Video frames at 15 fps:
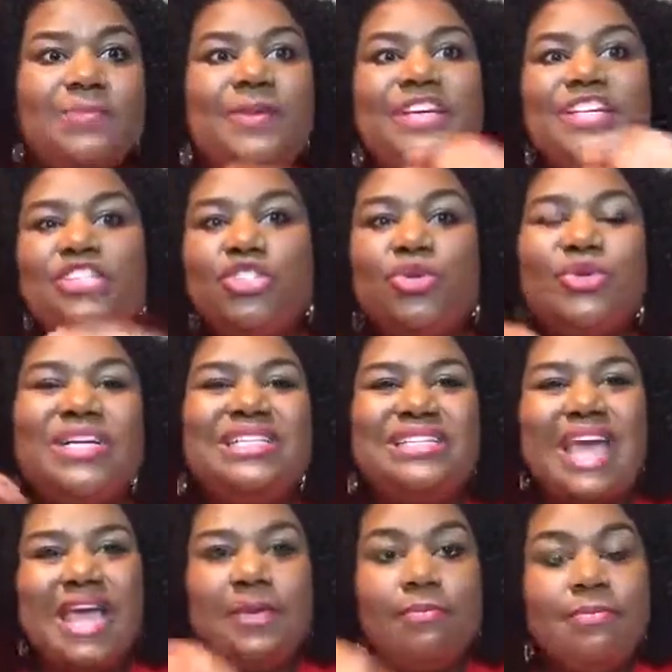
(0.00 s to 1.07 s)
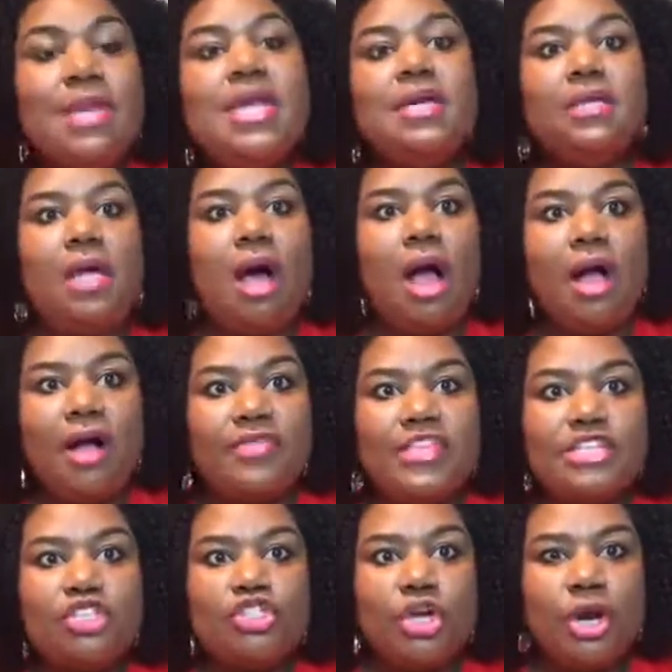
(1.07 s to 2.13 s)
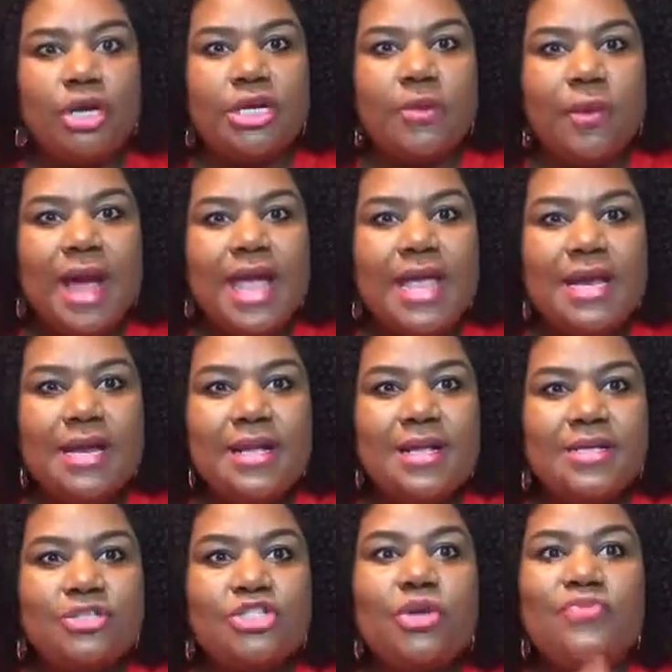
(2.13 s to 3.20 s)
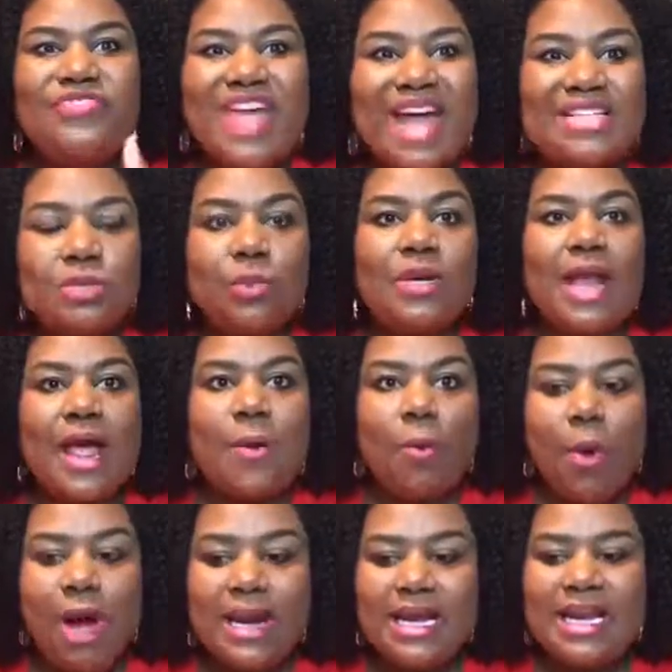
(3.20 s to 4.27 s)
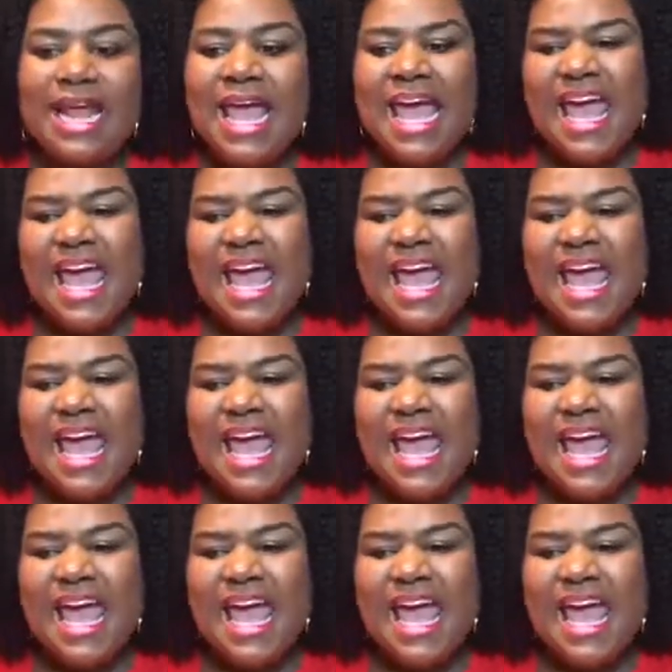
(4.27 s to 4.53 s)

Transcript: because you could take me along on this journey, right? So that's what I wanted.